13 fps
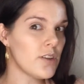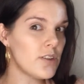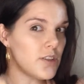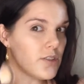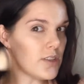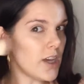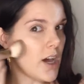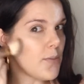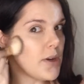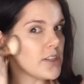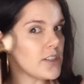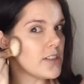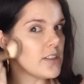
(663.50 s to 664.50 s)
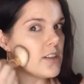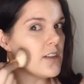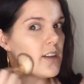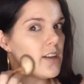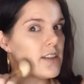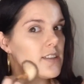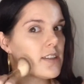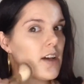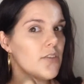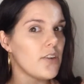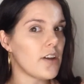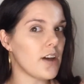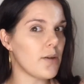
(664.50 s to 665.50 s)
Do you see how much it's
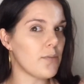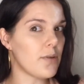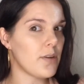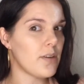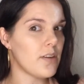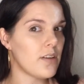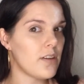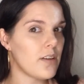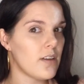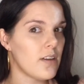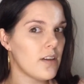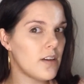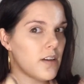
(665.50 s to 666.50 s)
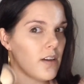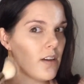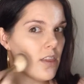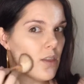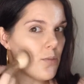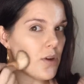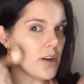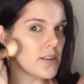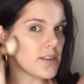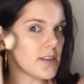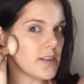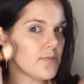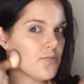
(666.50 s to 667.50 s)
covering up the
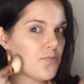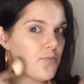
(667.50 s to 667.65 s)
bronzer?